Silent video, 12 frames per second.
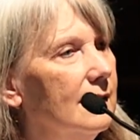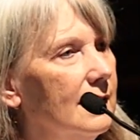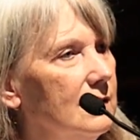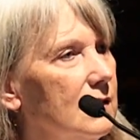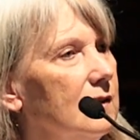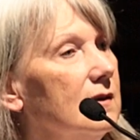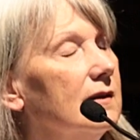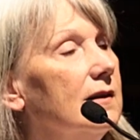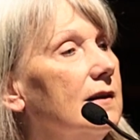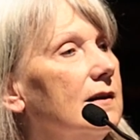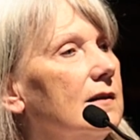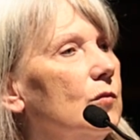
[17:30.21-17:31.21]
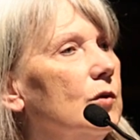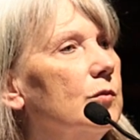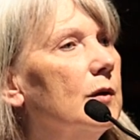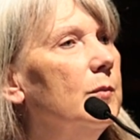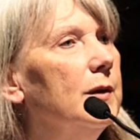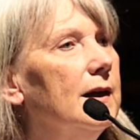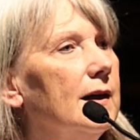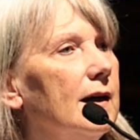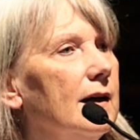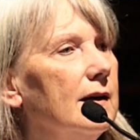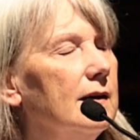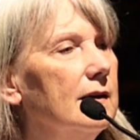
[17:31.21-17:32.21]
And Thich Nhat Hanh would
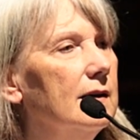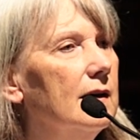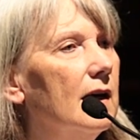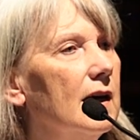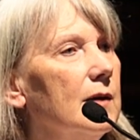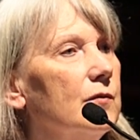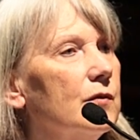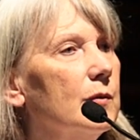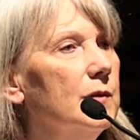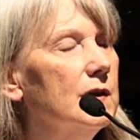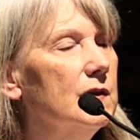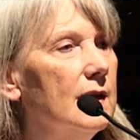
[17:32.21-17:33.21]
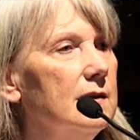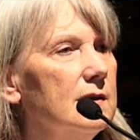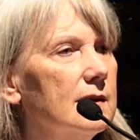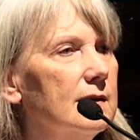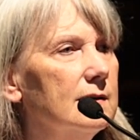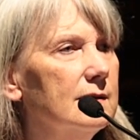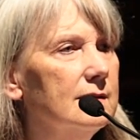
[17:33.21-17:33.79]
reply, I am from the center.